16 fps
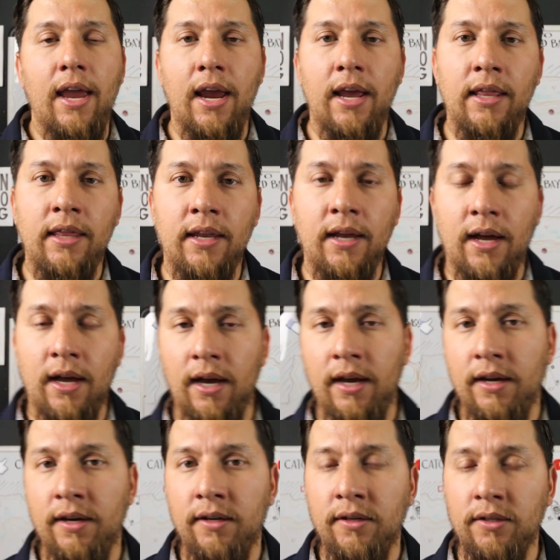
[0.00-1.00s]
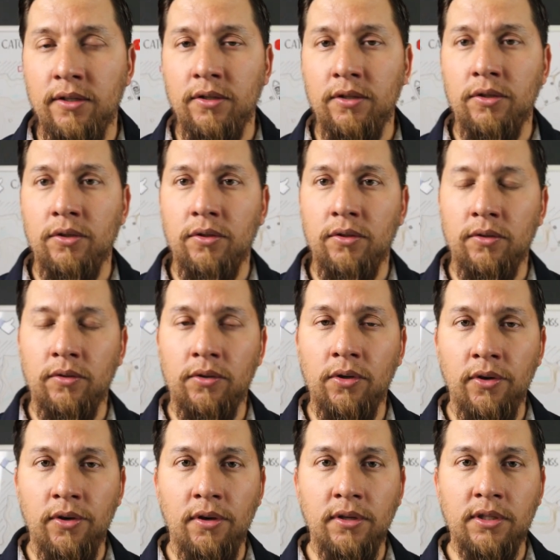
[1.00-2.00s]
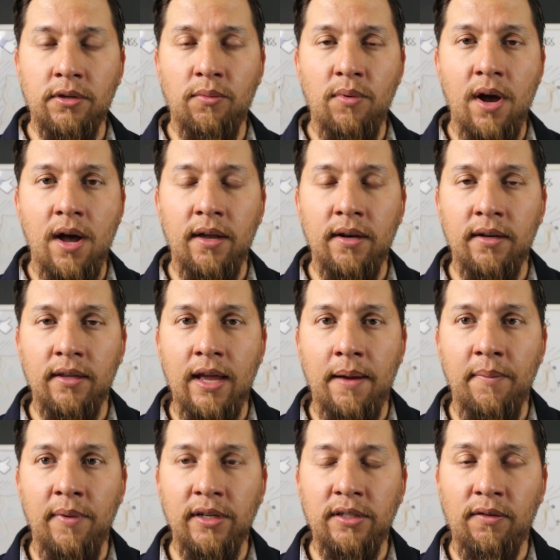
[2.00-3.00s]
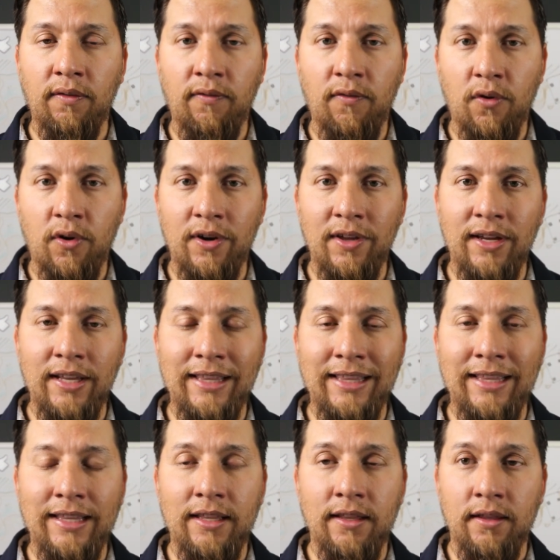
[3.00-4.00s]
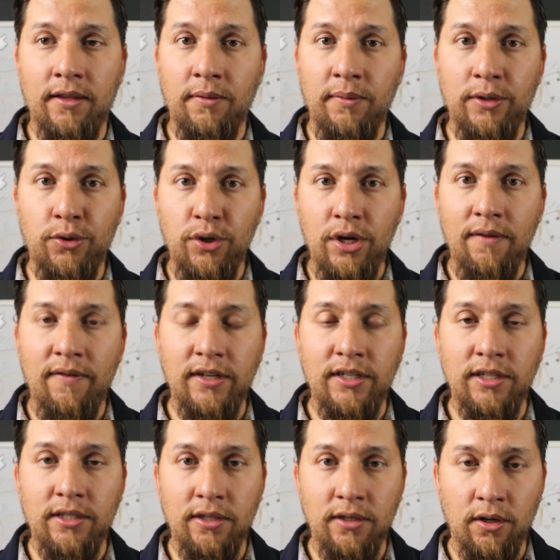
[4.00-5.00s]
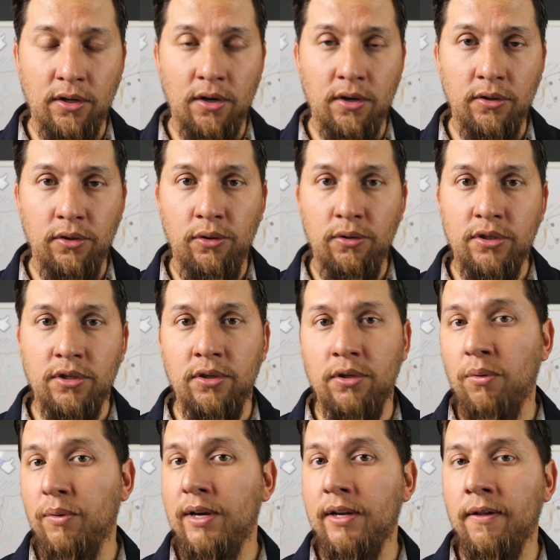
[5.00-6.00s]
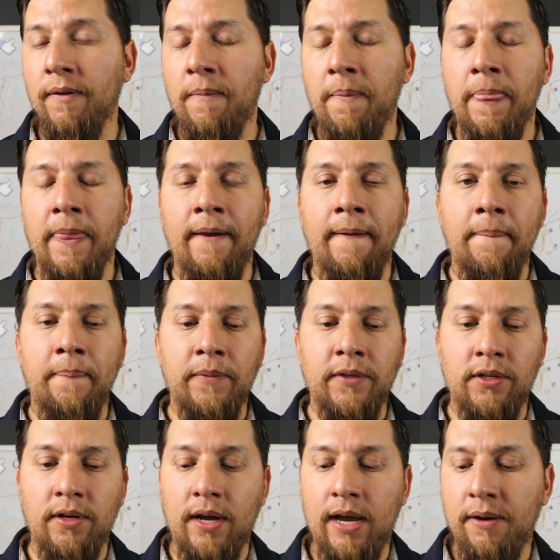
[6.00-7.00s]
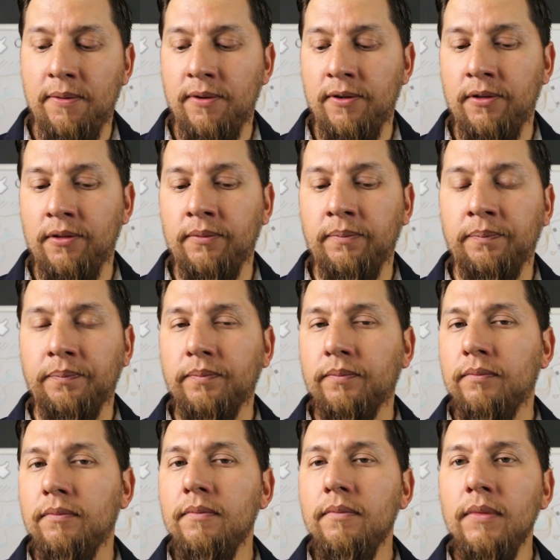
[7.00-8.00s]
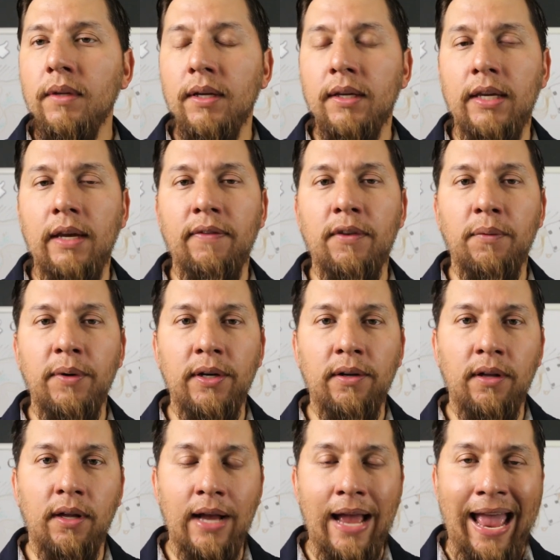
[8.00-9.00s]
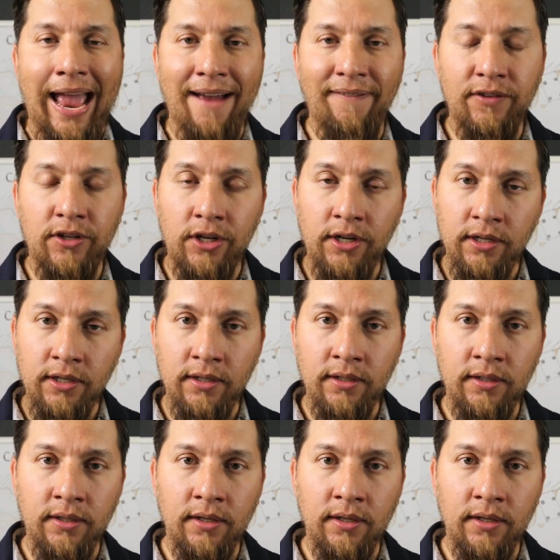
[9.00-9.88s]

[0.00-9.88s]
And I don't use the rod that much for the retrieve, I just use the reel. So I will give the reel a half turn.